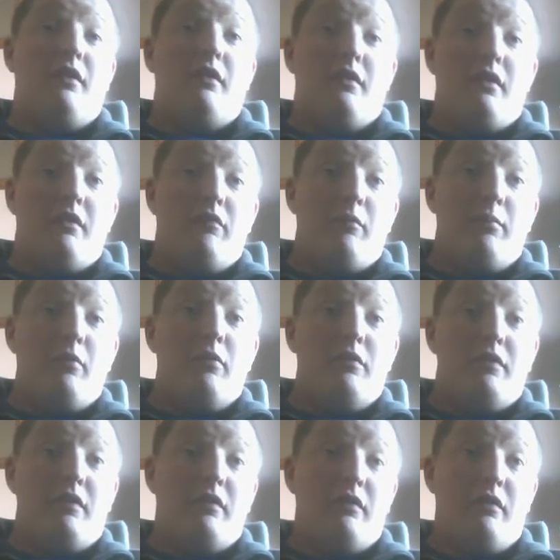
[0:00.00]
then I
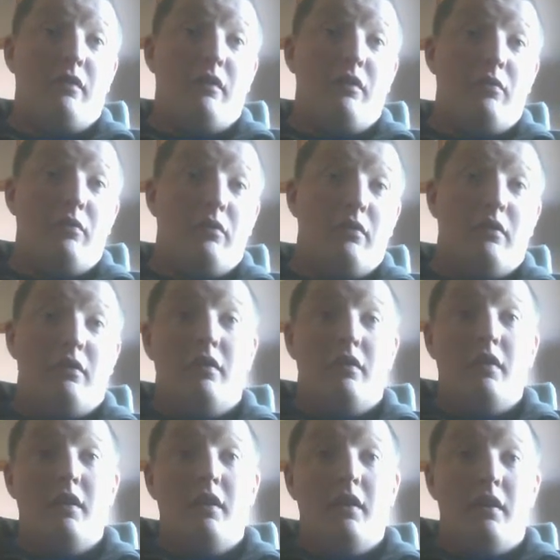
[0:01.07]
reported it to the local
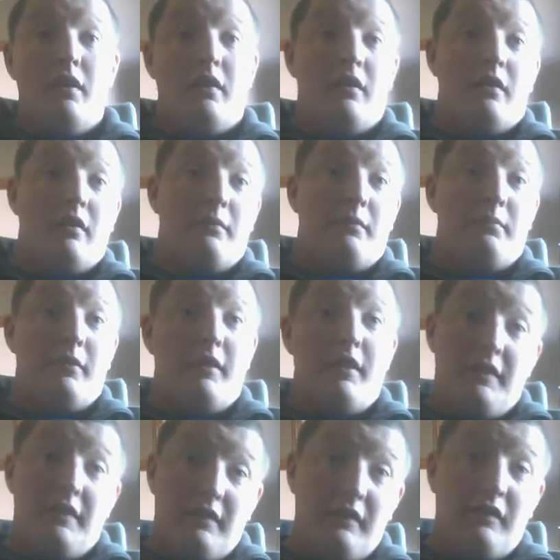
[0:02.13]

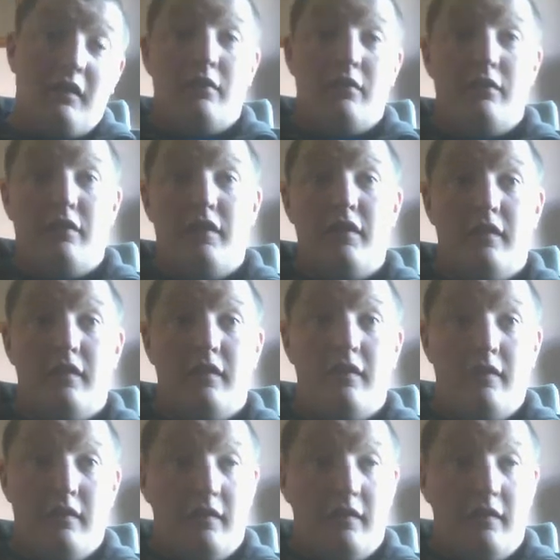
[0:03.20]
police authorities.